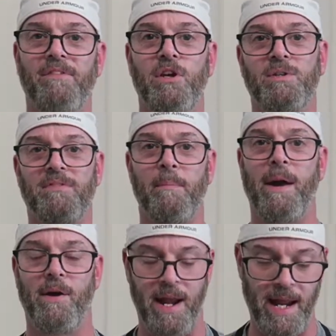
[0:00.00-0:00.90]
to do is have to
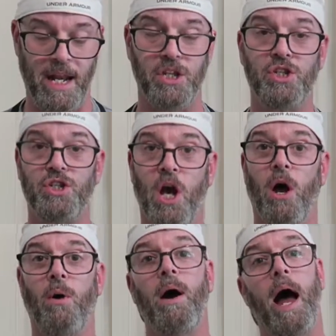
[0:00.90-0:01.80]
marinate it. So